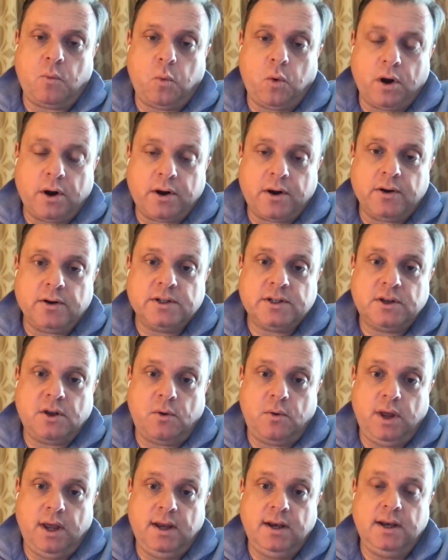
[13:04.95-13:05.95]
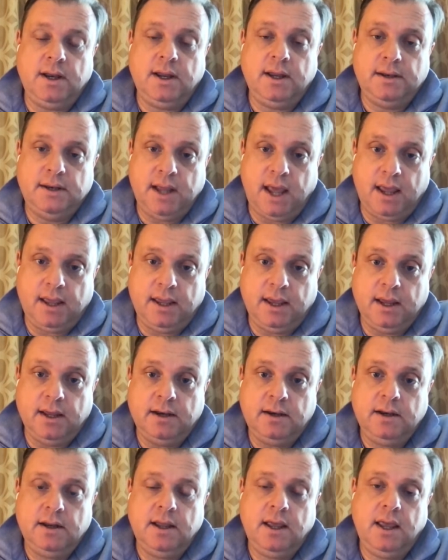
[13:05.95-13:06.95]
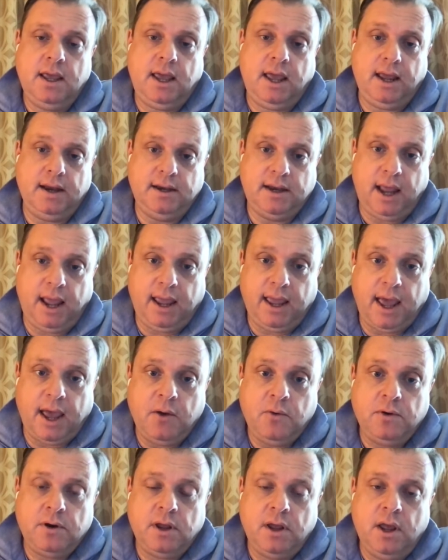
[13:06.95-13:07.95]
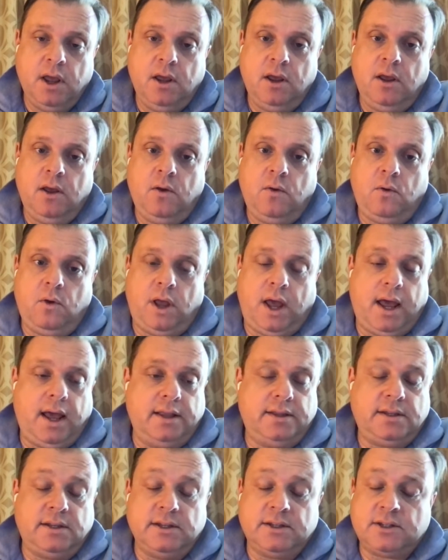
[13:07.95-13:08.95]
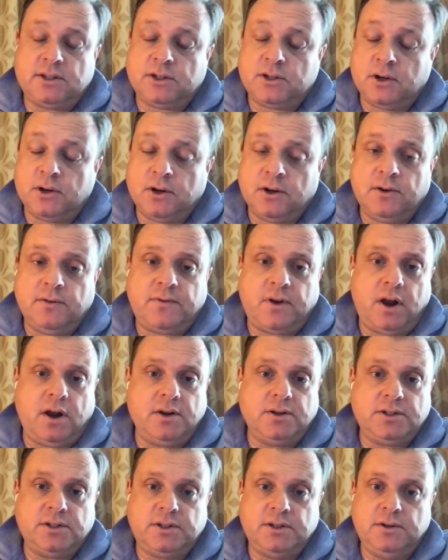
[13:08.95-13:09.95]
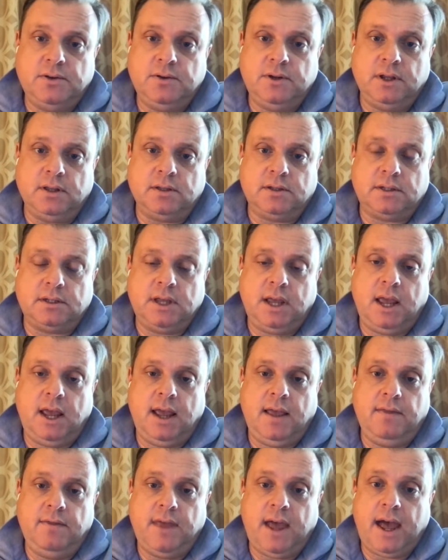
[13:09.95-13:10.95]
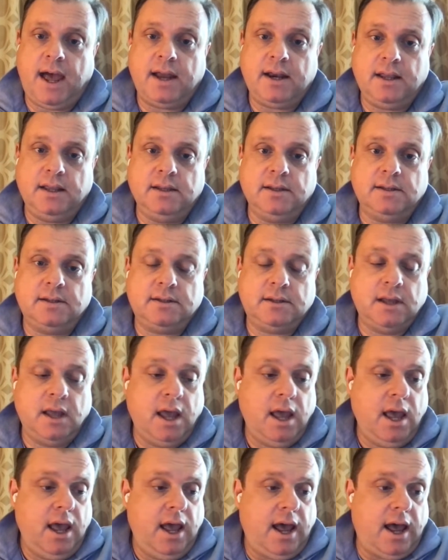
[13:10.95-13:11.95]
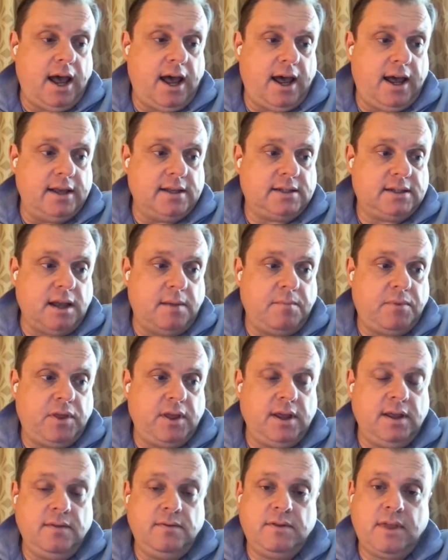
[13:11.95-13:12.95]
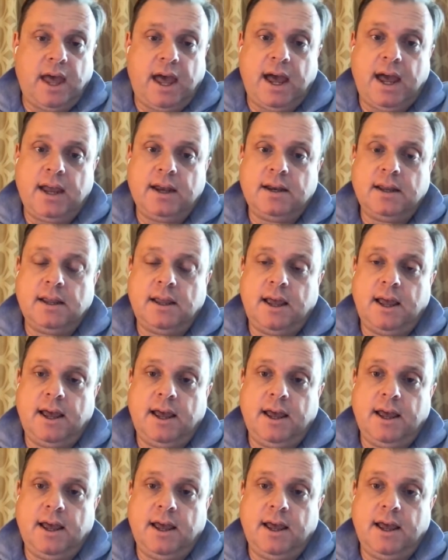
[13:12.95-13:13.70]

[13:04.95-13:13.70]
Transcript: Our workers go in and day out to serve our students. And that is something that